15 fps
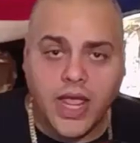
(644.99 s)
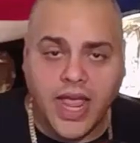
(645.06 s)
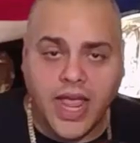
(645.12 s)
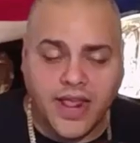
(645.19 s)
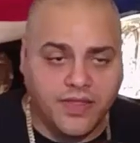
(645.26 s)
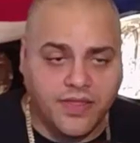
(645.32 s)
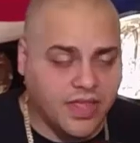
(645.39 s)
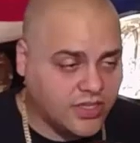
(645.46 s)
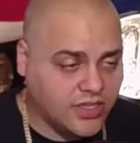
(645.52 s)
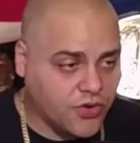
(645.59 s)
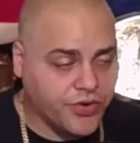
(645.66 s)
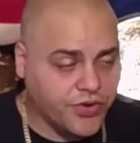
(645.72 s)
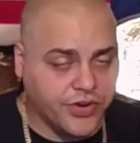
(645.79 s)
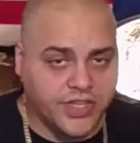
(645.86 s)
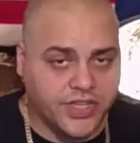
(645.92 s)
And they turn
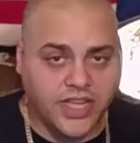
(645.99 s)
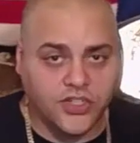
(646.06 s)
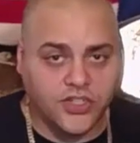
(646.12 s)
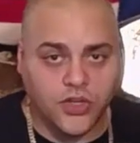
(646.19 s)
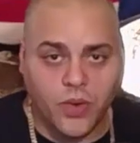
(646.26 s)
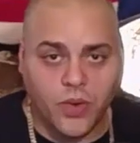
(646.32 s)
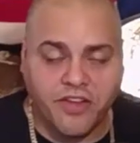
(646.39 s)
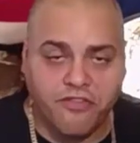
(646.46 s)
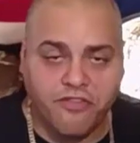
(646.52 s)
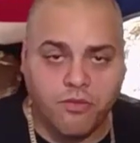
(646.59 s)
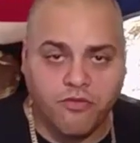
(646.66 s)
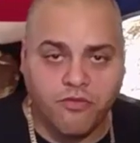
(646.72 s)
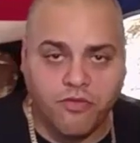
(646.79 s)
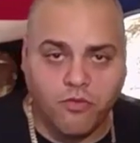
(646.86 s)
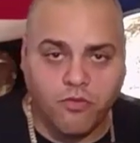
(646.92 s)
her attention away from,
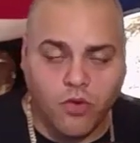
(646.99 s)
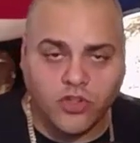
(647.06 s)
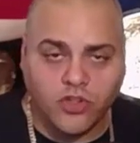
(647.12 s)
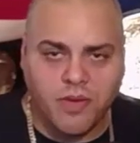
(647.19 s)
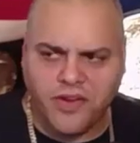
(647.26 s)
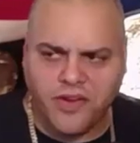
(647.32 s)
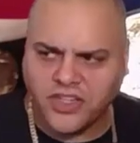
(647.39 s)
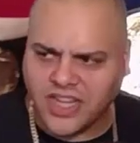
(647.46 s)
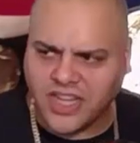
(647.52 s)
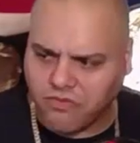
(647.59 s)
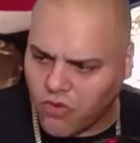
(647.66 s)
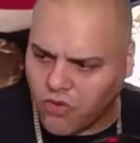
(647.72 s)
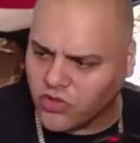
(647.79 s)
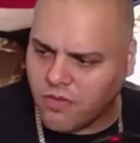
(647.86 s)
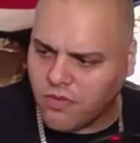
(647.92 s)
from Rosemary. It looks like
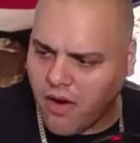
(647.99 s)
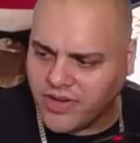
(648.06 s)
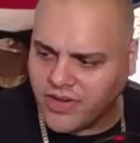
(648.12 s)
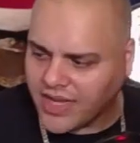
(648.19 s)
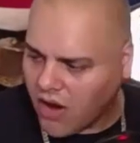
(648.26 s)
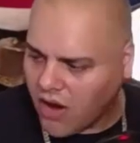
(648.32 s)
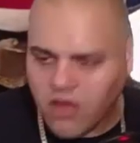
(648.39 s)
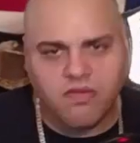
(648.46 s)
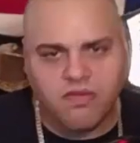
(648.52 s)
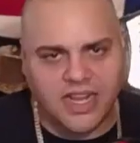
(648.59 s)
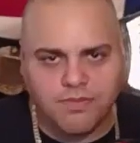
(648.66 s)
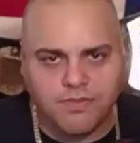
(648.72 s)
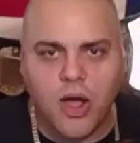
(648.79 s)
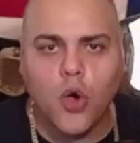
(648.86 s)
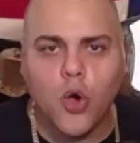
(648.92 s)
Rosemary's like, oh, that's
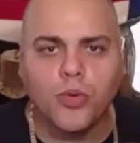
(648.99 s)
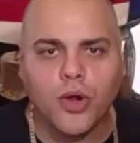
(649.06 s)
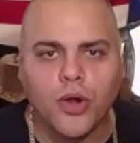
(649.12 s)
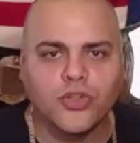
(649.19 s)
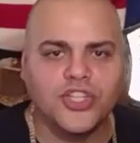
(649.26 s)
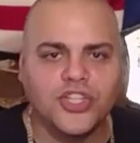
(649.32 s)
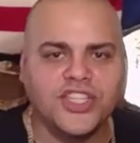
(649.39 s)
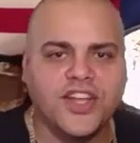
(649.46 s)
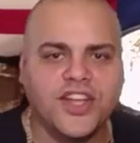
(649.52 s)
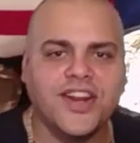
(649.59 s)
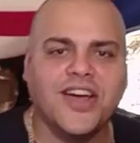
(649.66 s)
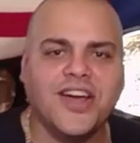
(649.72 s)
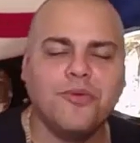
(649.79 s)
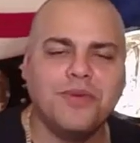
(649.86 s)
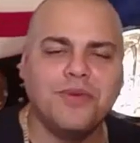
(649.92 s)
my homegirl. She's here to
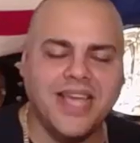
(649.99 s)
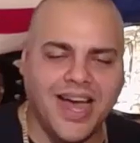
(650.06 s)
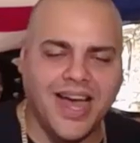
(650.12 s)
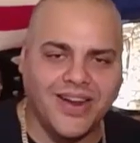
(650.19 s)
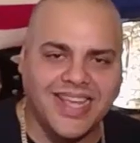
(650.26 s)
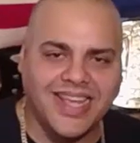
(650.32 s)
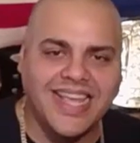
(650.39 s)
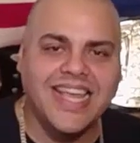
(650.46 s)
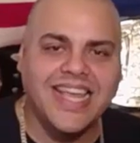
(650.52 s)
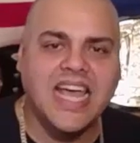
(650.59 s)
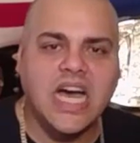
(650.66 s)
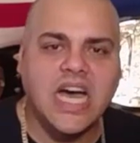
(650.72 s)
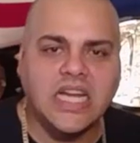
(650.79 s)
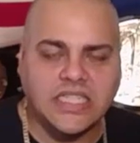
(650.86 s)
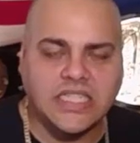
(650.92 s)
help me out.
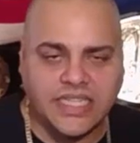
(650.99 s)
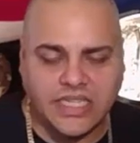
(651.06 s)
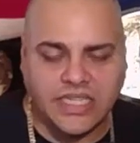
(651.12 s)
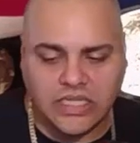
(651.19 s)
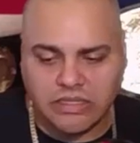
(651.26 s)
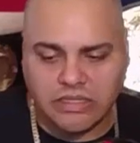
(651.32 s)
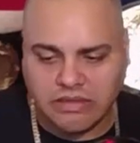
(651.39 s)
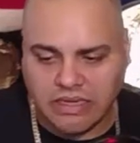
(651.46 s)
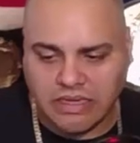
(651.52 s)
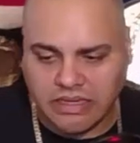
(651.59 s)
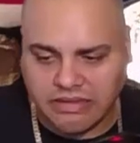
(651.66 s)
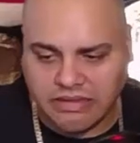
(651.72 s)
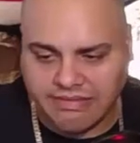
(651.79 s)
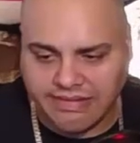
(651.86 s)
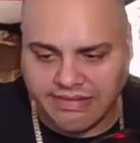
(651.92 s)
Until,
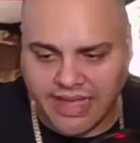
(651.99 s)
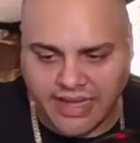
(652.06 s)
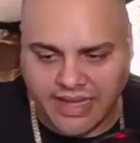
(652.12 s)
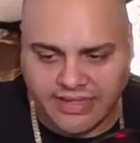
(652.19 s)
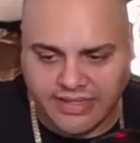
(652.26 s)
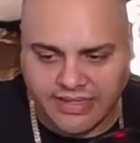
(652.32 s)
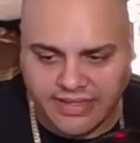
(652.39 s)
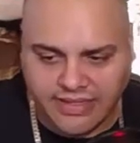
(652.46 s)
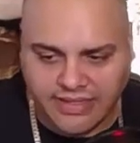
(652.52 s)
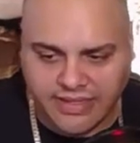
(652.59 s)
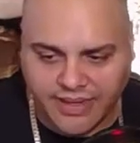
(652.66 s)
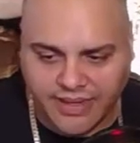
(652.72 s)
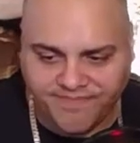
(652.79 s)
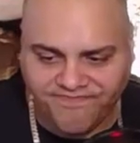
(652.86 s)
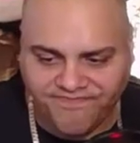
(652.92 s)
uh, yeah, um,